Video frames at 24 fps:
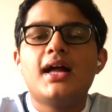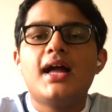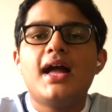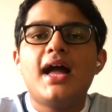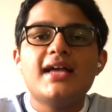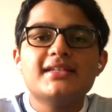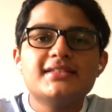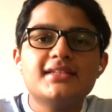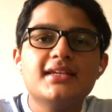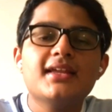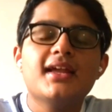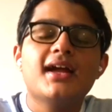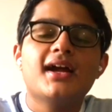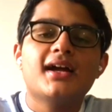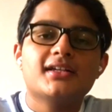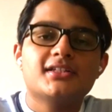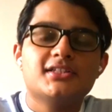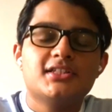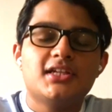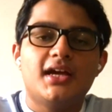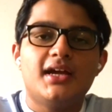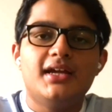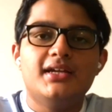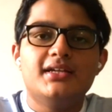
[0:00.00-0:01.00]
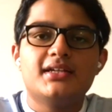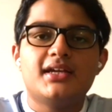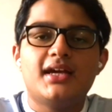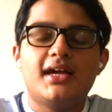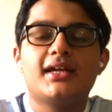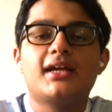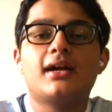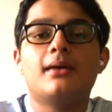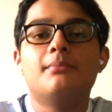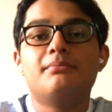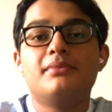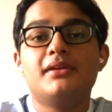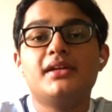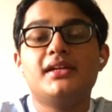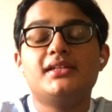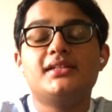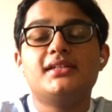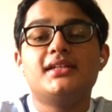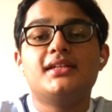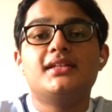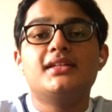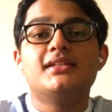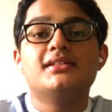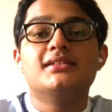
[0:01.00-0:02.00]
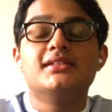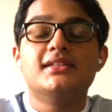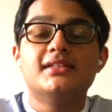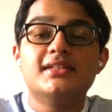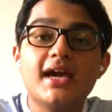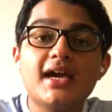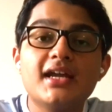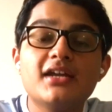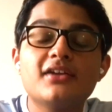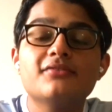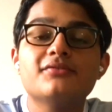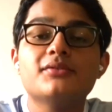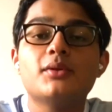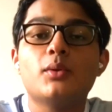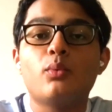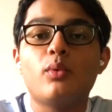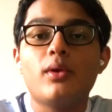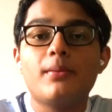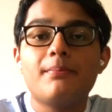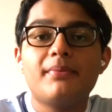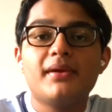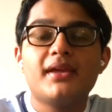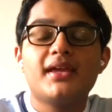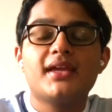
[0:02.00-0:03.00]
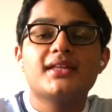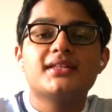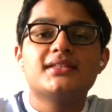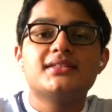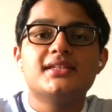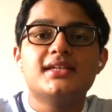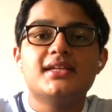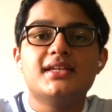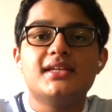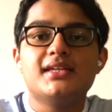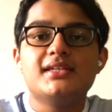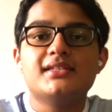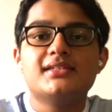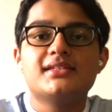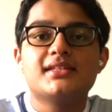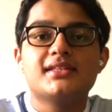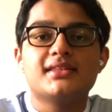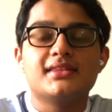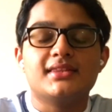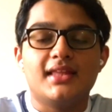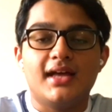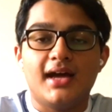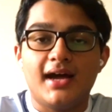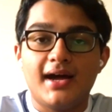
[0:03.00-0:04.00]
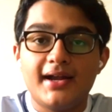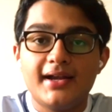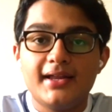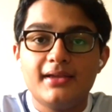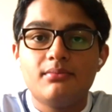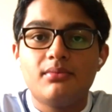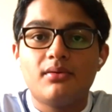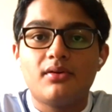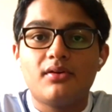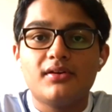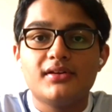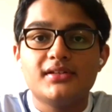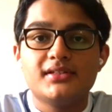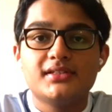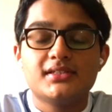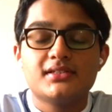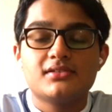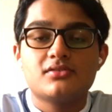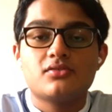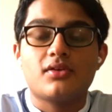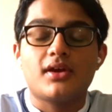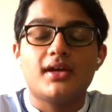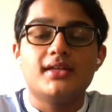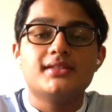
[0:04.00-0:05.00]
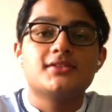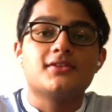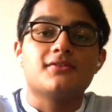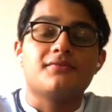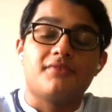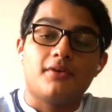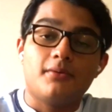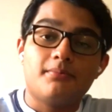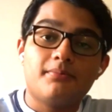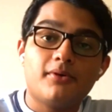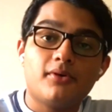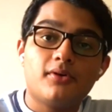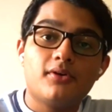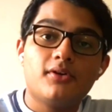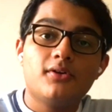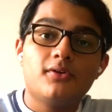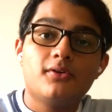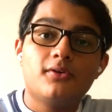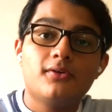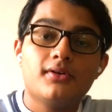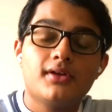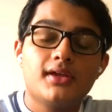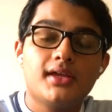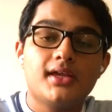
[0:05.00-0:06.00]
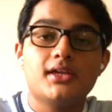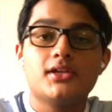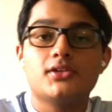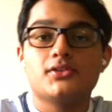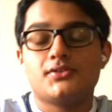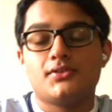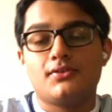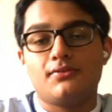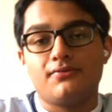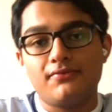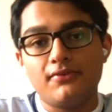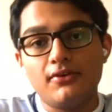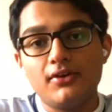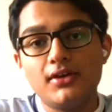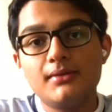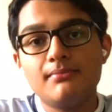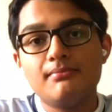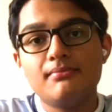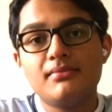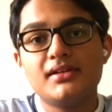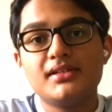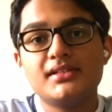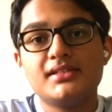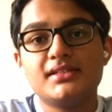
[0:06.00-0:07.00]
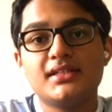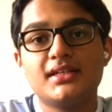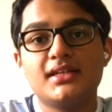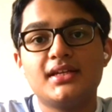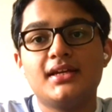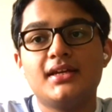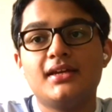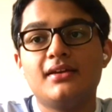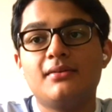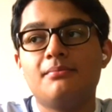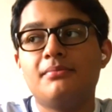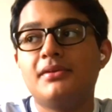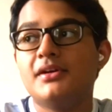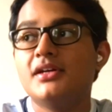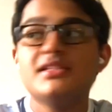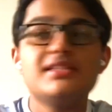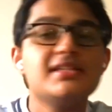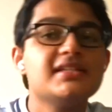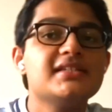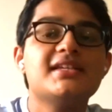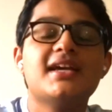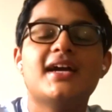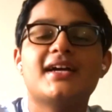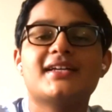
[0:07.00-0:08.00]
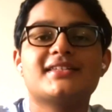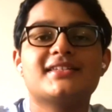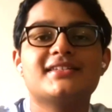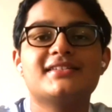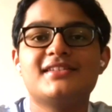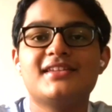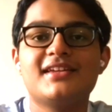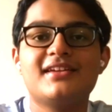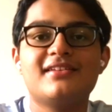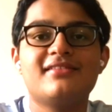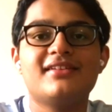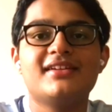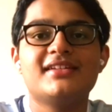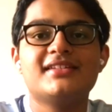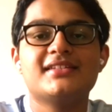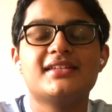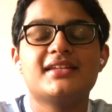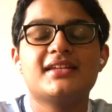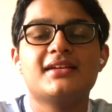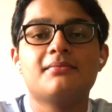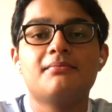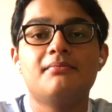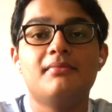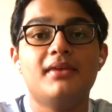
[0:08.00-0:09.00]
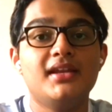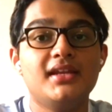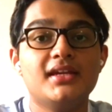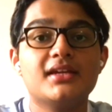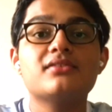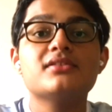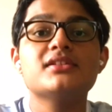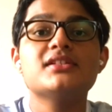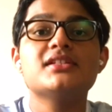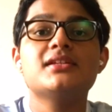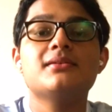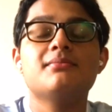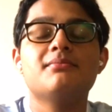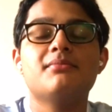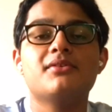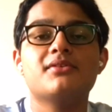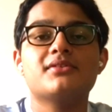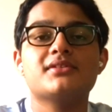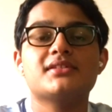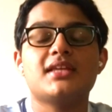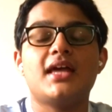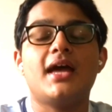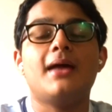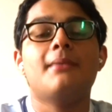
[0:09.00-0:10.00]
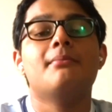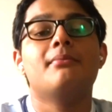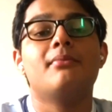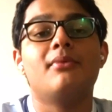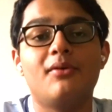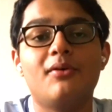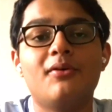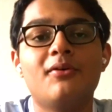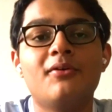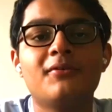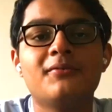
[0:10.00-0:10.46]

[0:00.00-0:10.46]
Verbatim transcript: As a young child, I completed the Diary of the Wimpy Kid series, the Hardy Boys, Trials of Apollo, Heroes of Olympus, Percy Jackson series, many Christian books, and more.